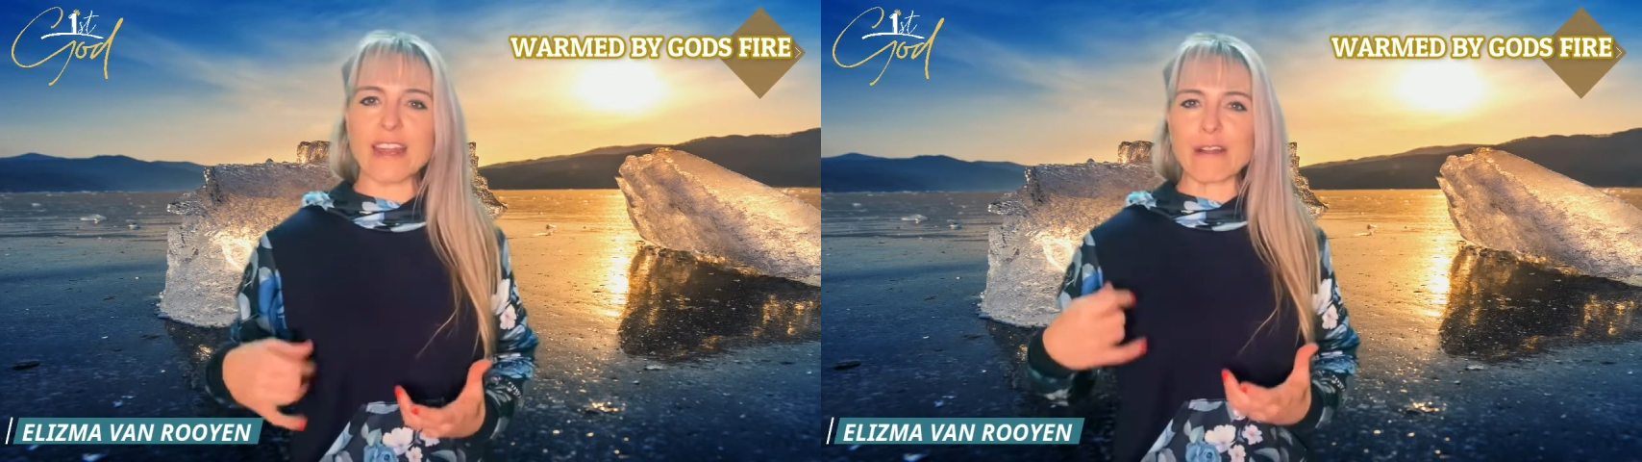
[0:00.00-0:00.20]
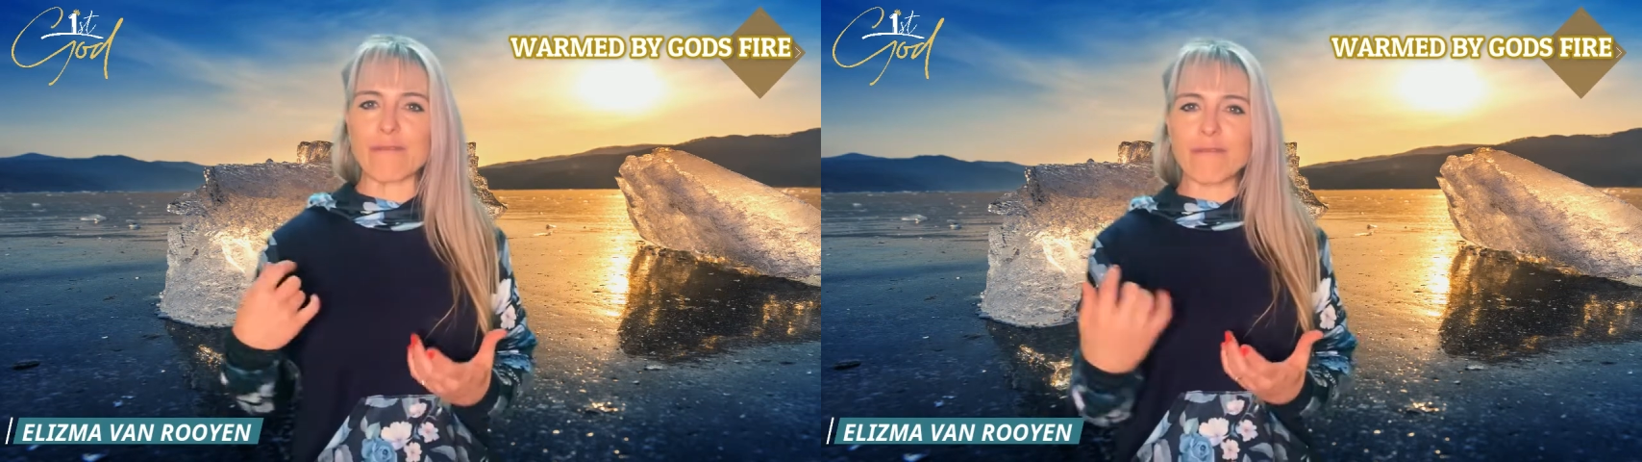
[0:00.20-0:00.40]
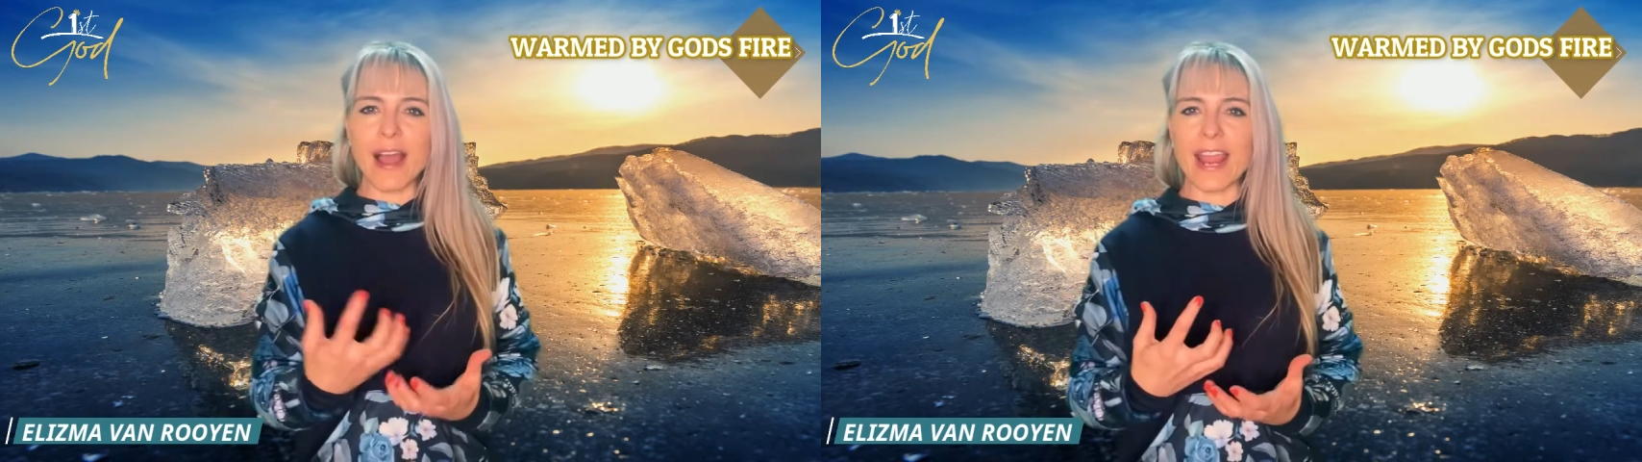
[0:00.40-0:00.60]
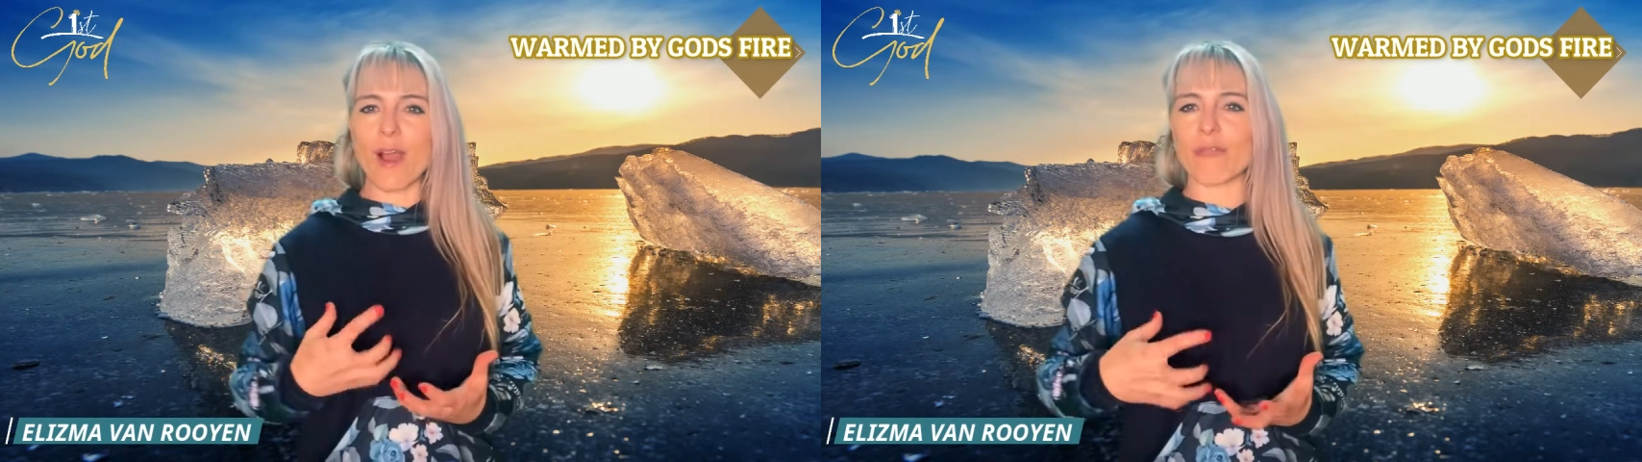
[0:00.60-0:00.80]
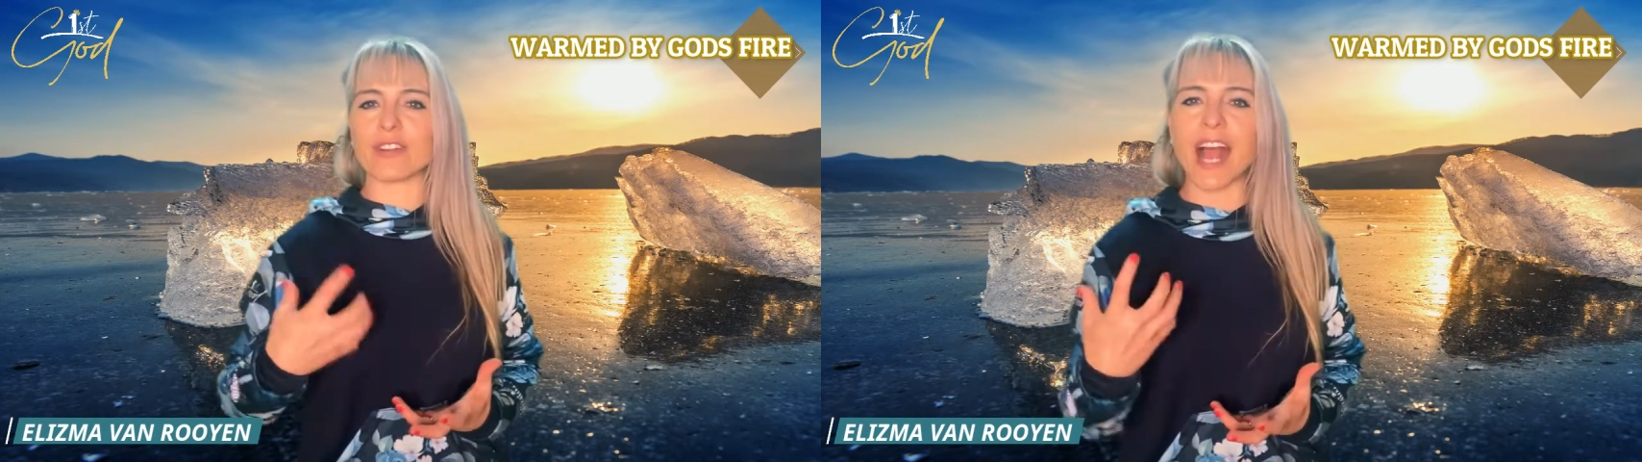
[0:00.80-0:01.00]
that fire
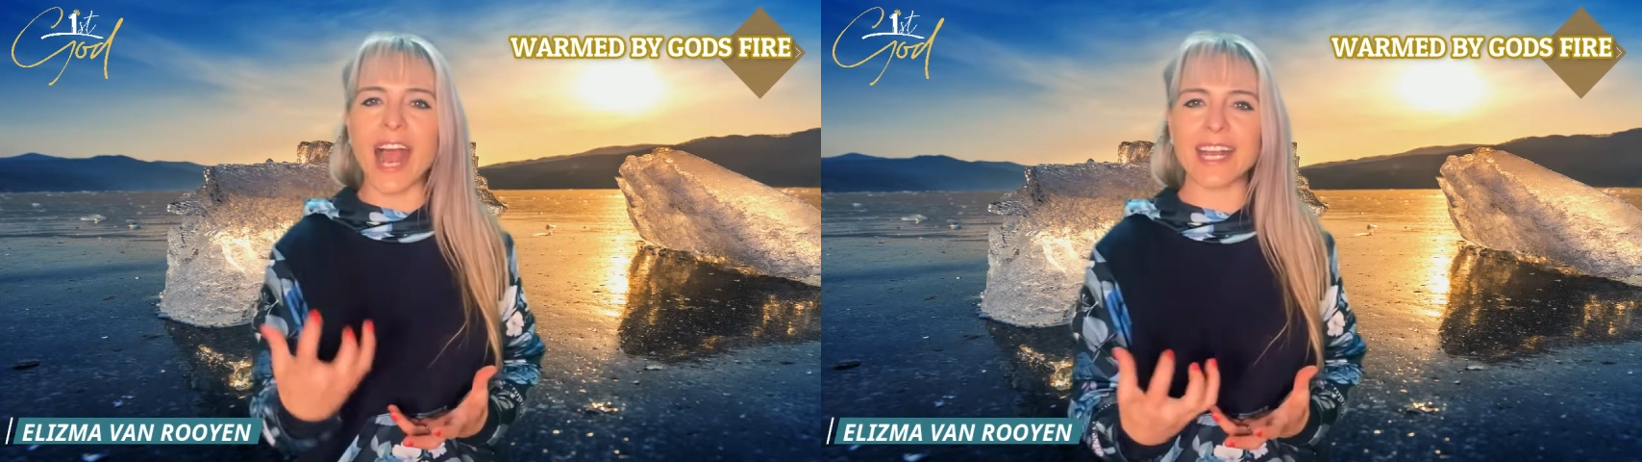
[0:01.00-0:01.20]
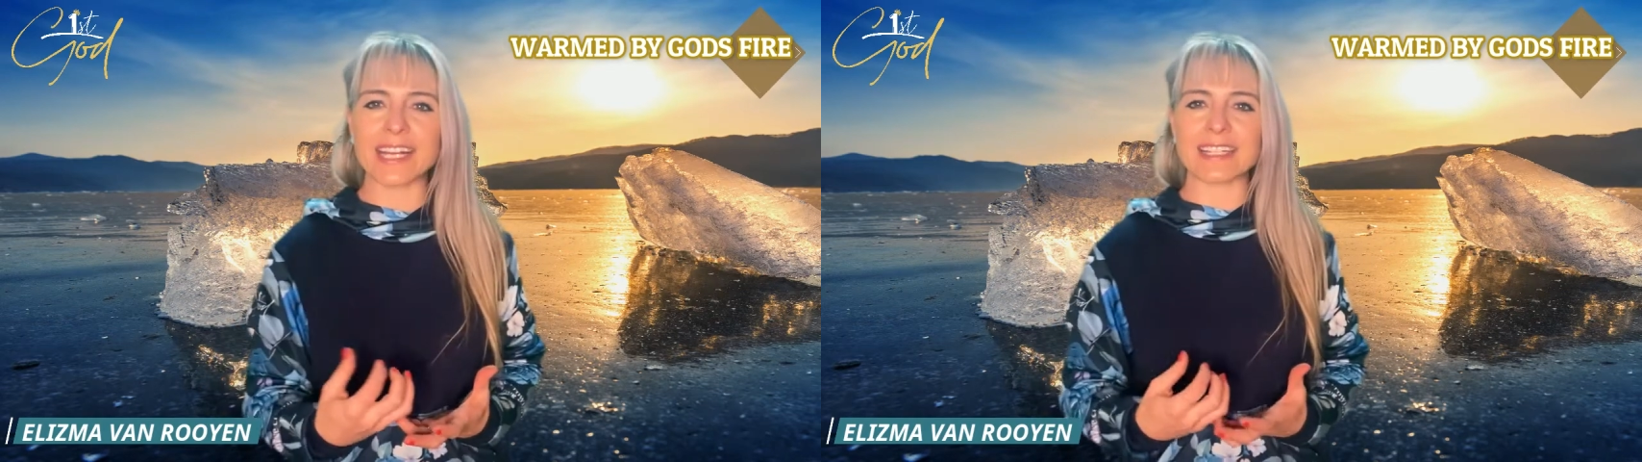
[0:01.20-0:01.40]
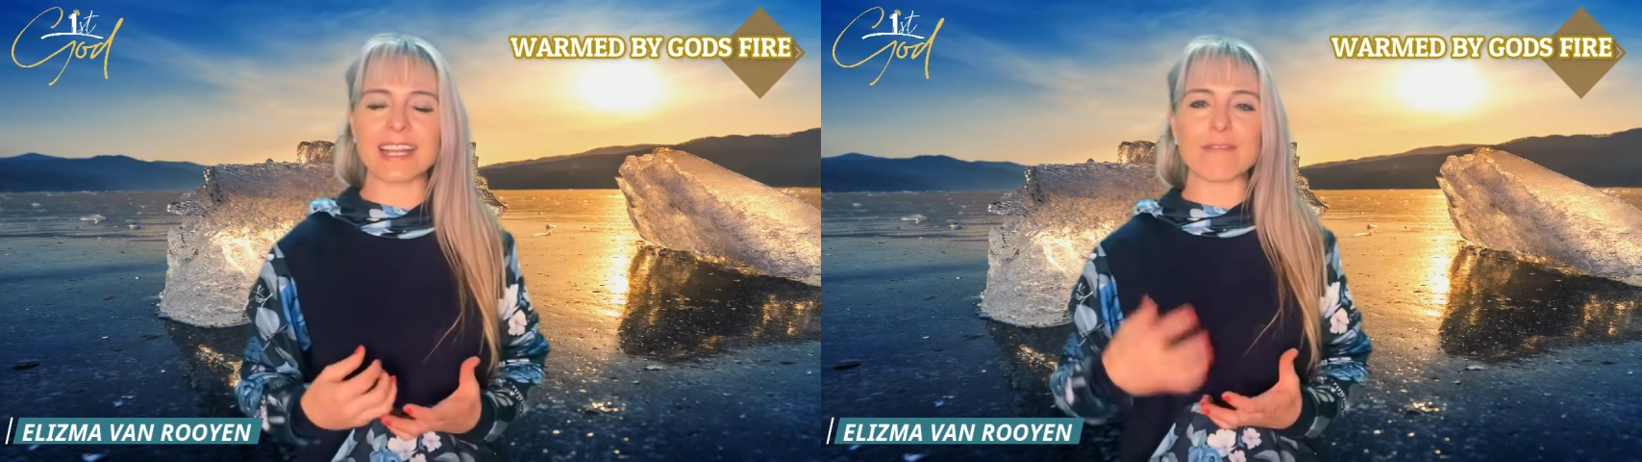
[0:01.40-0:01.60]
of guidance,